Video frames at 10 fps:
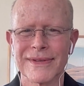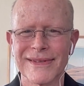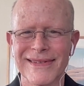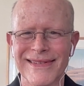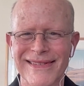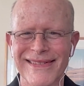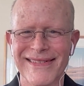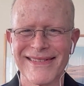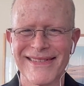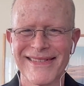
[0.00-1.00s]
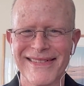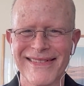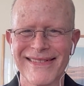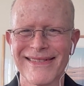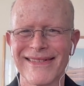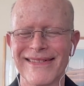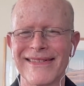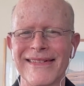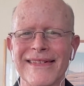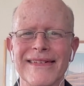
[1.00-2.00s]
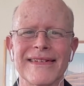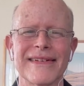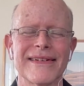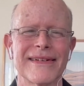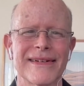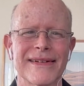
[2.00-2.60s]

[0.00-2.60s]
Nobody speaks.